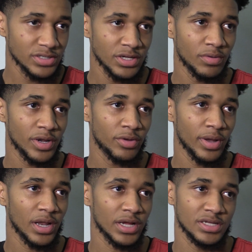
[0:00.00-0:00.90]
Oh, he's dealt with it
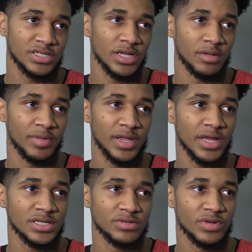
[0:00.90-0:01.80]
great. Like I said, I mean, he
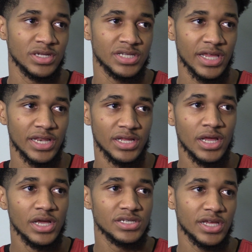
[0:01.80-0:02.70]
hasn't really taken
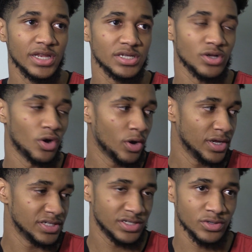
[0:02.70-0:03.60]
it to heart.
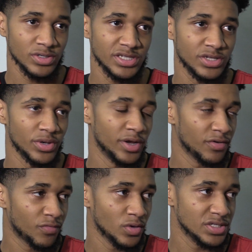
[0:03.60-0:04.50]
He's still
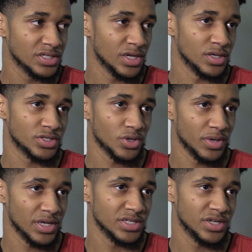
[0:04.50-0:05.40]
here for us. He's going to show
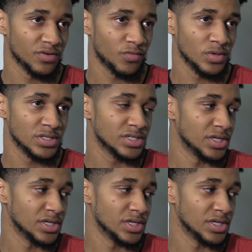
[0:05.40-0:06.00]
that he's here for us.